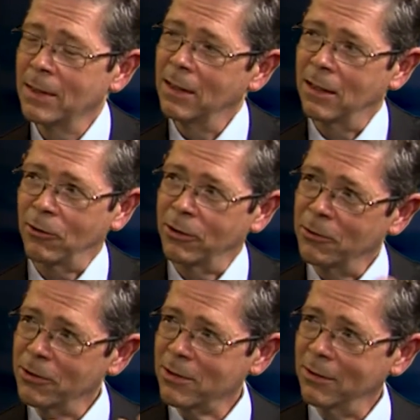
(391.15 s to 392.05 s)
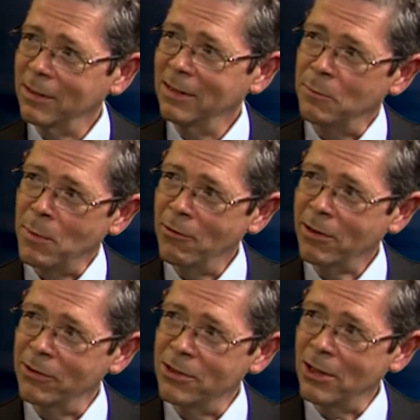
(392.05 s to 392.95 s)
and on the other side, America
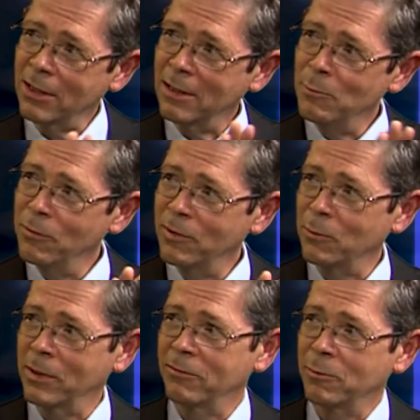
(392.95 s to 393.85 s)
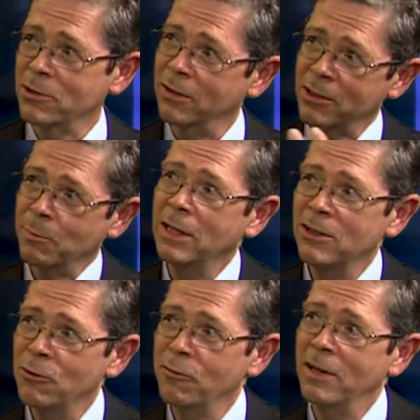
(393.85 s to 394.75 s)
is gently moving away from us at the speed
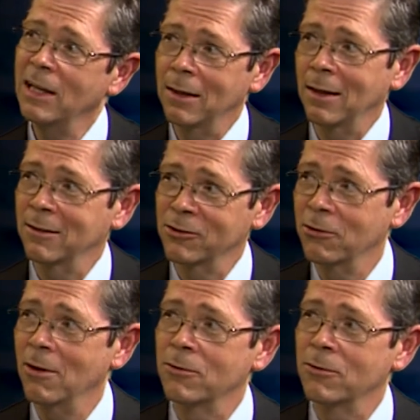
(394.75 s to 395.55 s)
your fingernails grow.